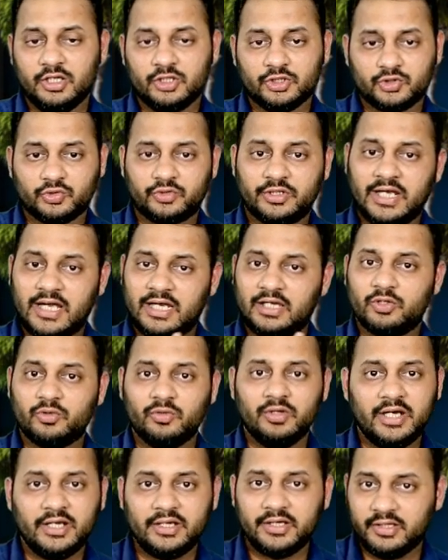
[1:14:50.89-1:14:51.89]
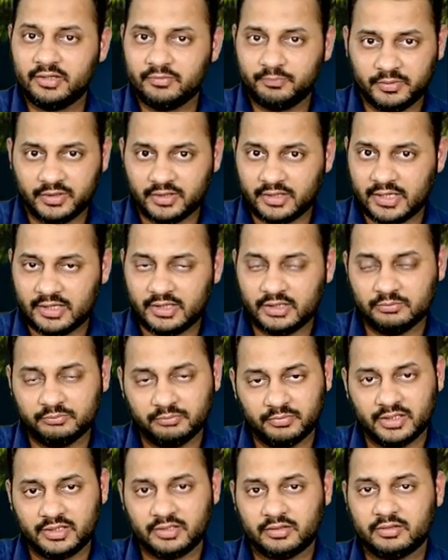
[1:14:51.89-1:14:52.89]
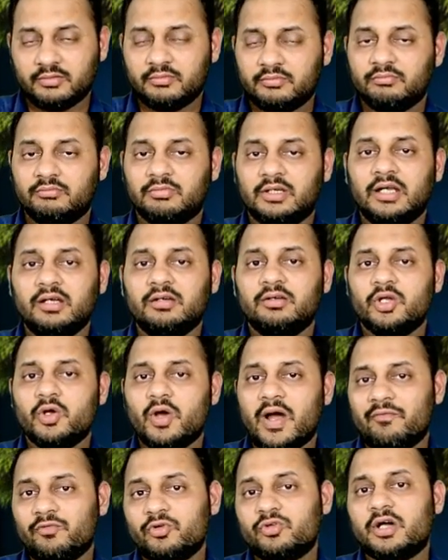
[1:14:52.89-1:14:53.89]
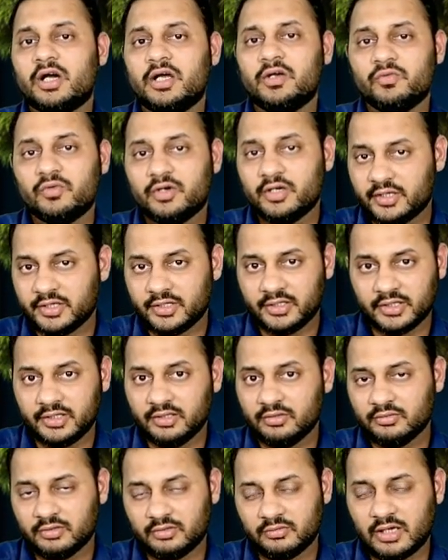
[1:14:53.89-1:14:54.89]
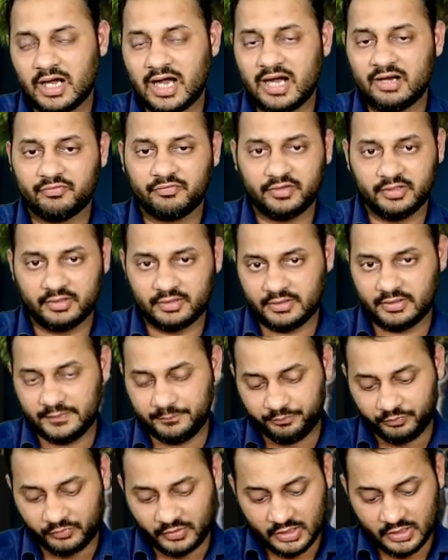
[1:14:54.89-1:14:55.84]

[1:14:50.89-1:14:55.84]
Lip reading: So calculate it per annum, but then you have to convert it in half yearly.